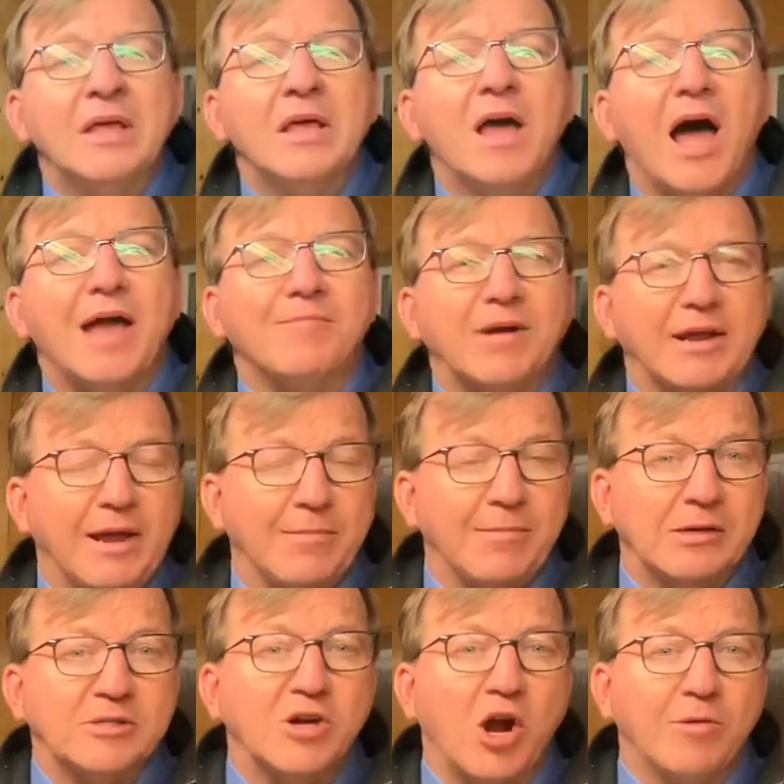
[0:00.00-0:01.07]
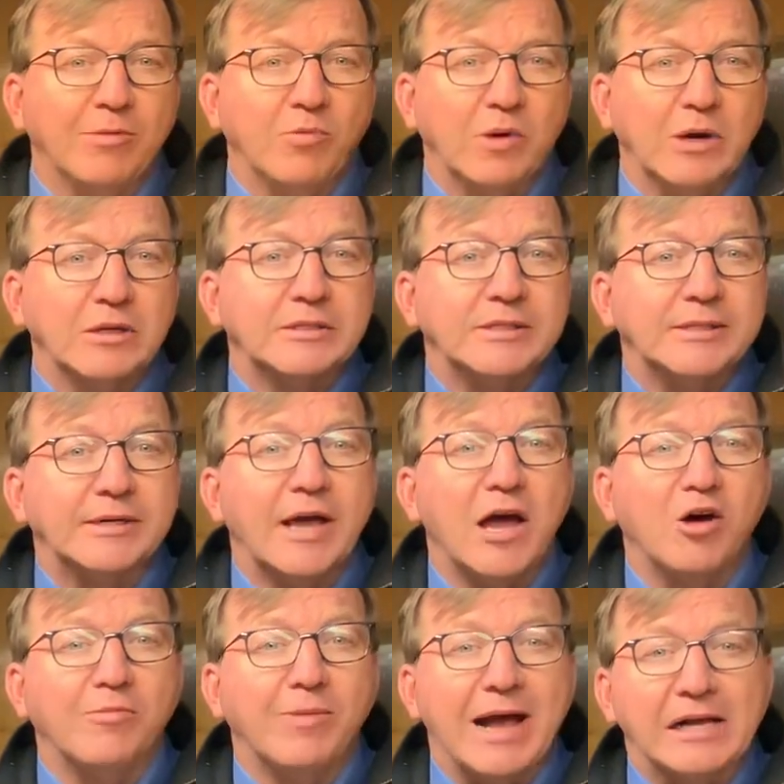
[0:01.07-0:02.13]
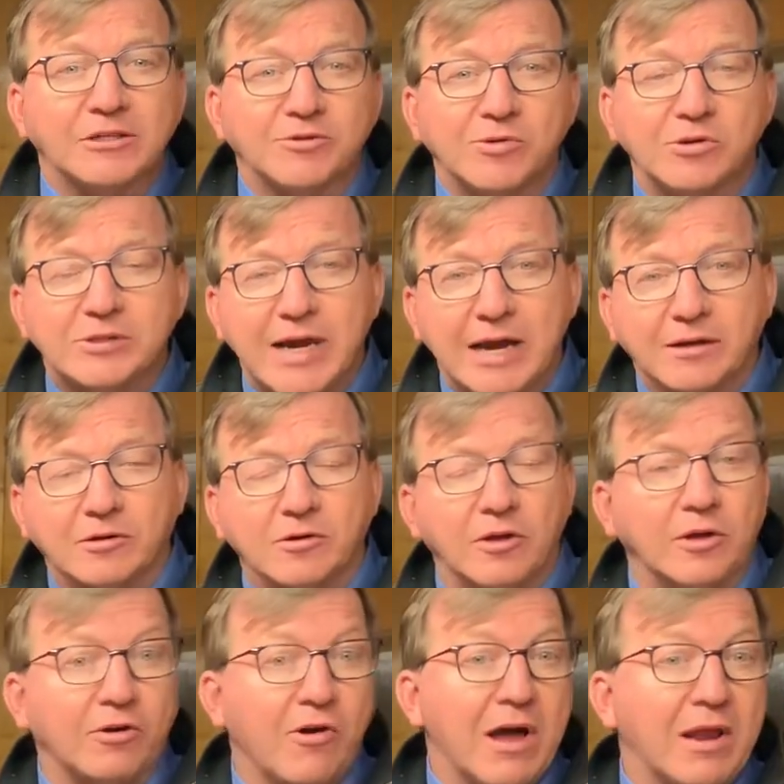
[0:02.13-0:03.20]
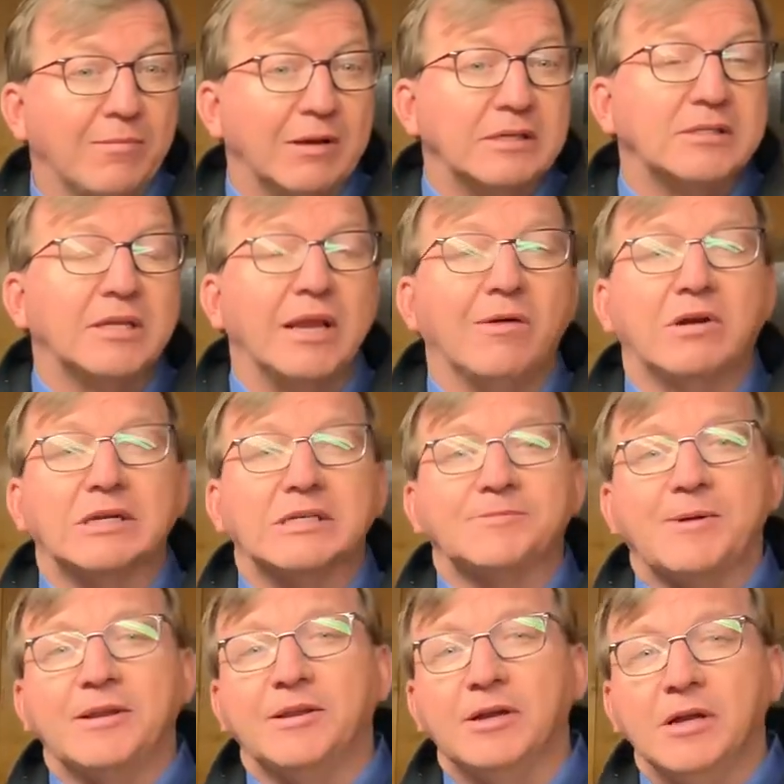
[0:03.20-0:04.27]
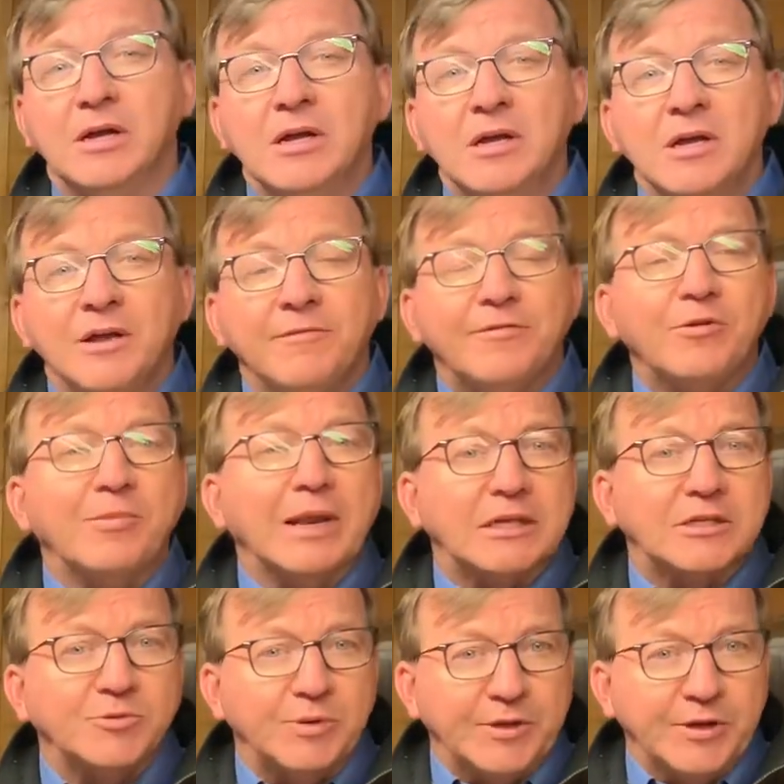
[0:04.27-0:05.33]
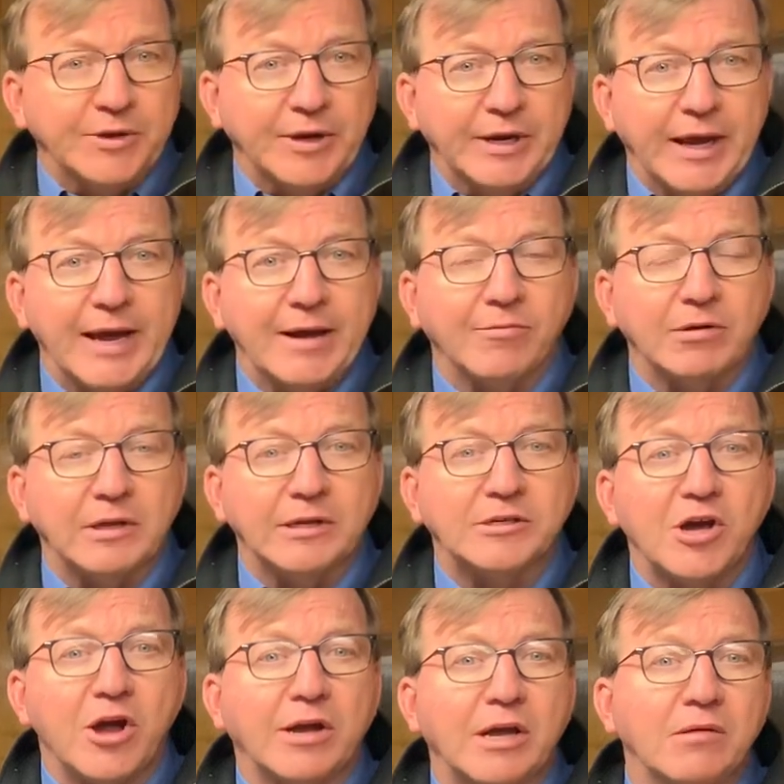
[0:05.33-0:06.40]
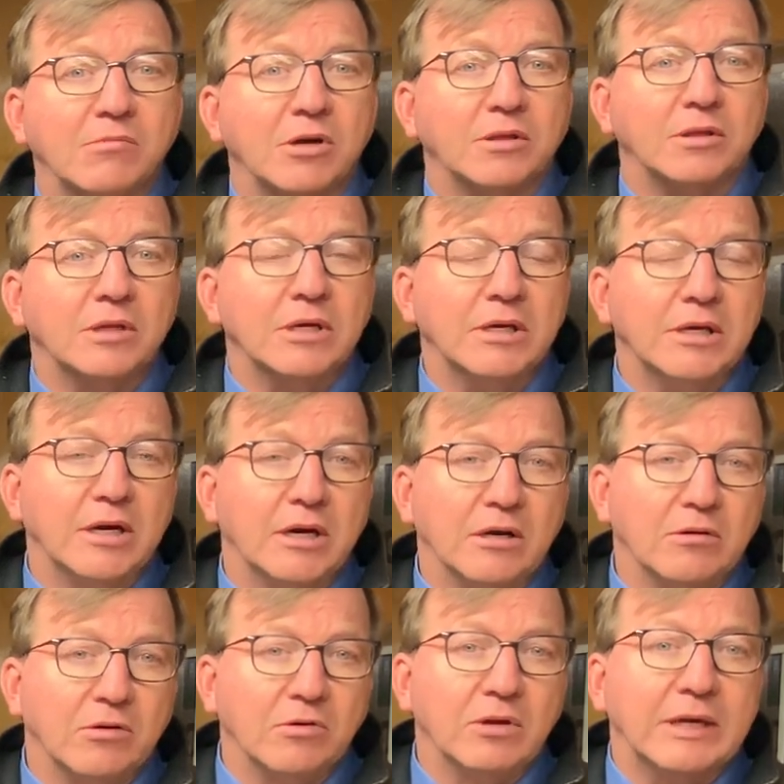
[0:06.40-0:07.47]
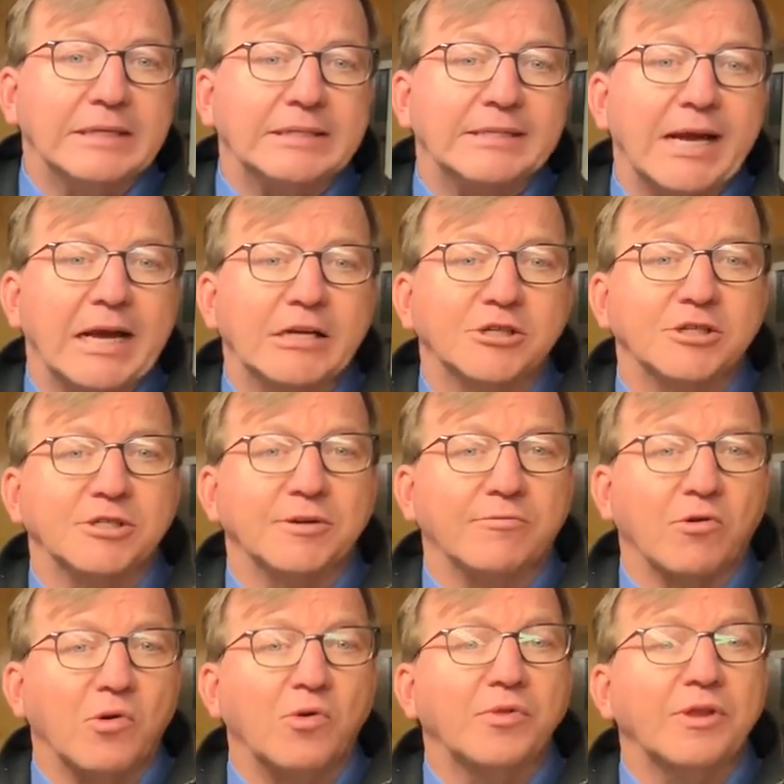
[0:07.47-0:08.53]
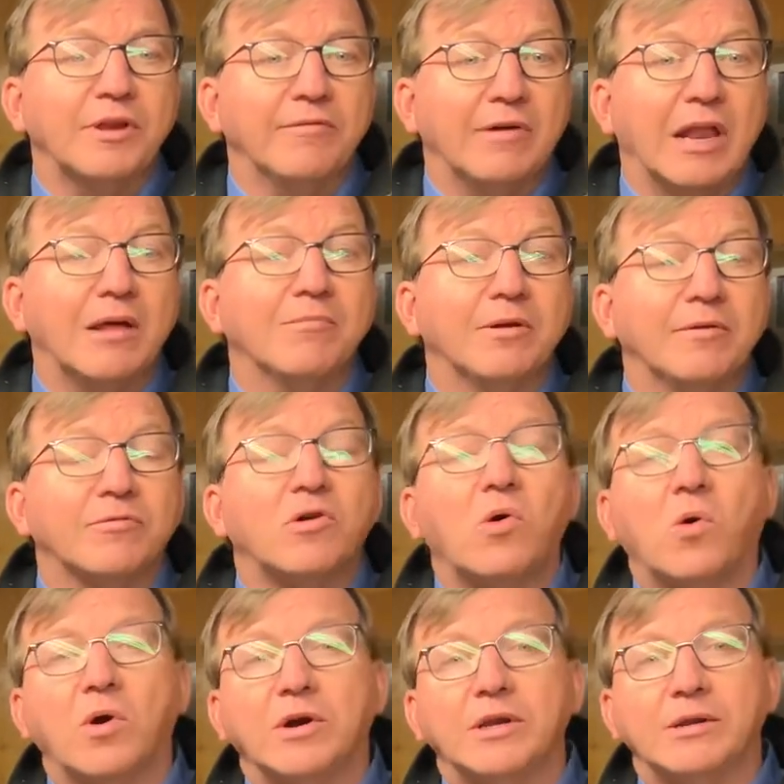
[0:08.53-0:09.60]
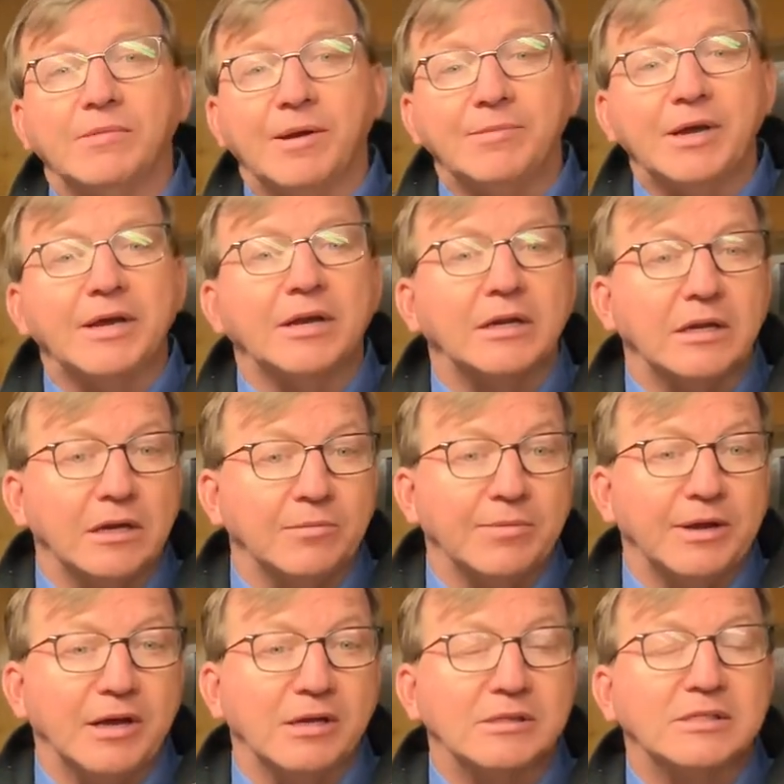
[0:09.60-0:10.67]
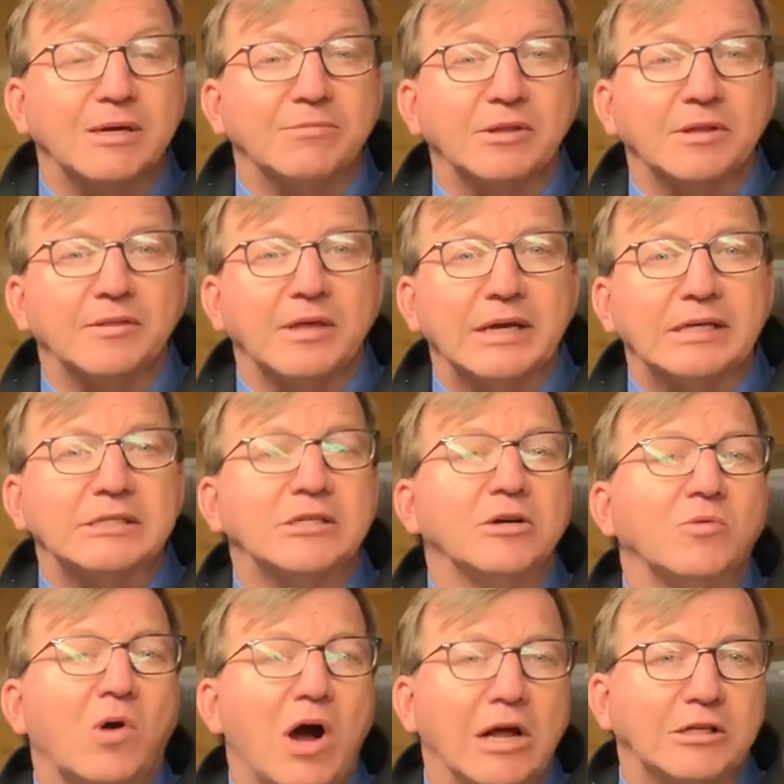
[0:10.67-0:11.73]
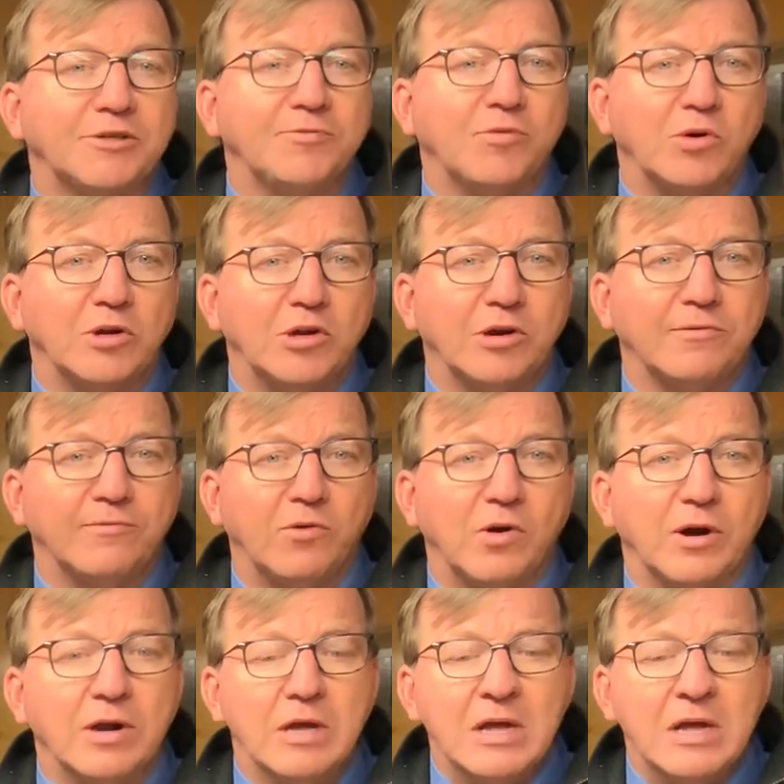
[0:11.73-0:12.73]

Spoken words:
Hi, my name is Harmon Wiltz, DeKalb Asbro Technical Agronomist, and I want to spend a few minutes with you today really talking about the early stages of growth and development of corn and maybe hit a little bit on some of the things to watch for and look for.